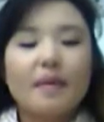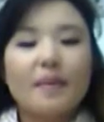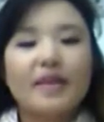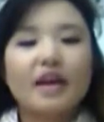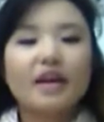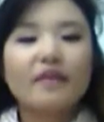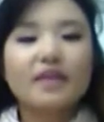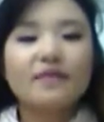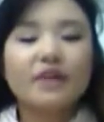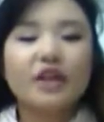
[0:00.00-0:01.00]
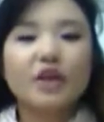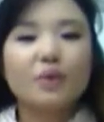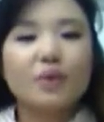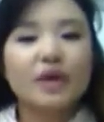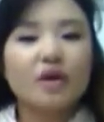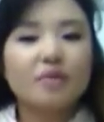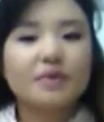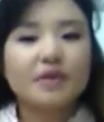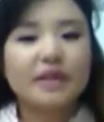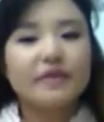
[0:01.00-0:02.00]
By the end of this video, we hope
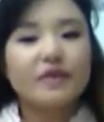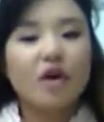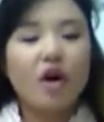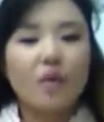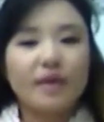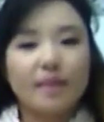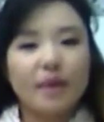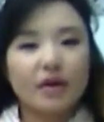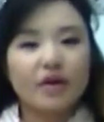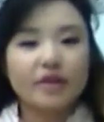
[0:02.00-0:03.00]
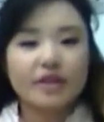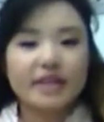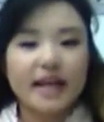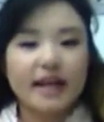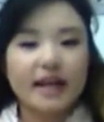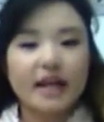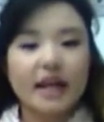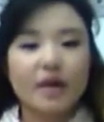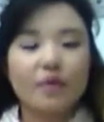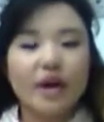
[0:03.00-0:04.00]
to leave you all with a better understanding
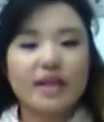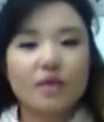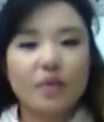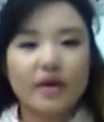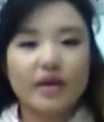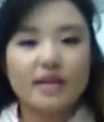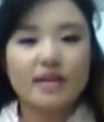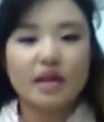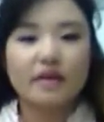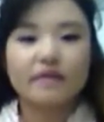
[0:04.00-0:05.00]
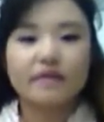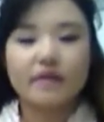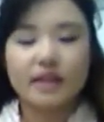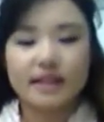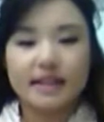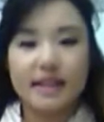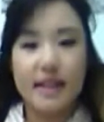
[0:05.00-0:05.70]
and raise awareness of the disease.